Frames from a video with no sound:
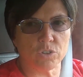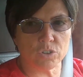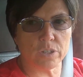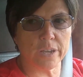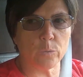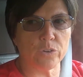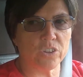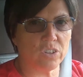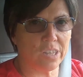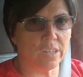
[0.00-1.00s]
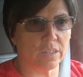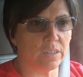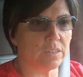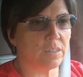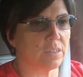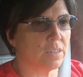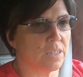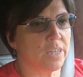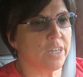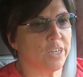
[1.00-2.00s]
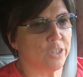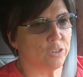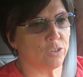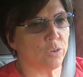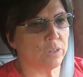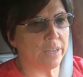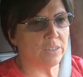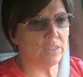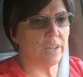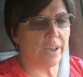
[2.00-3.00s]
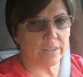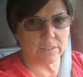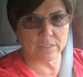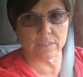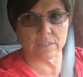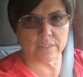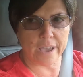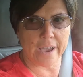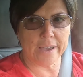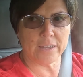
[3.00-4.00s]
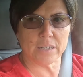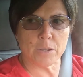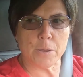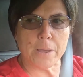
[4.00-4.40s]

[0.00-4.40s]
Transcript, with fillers: just like where this hill is. So legend has it that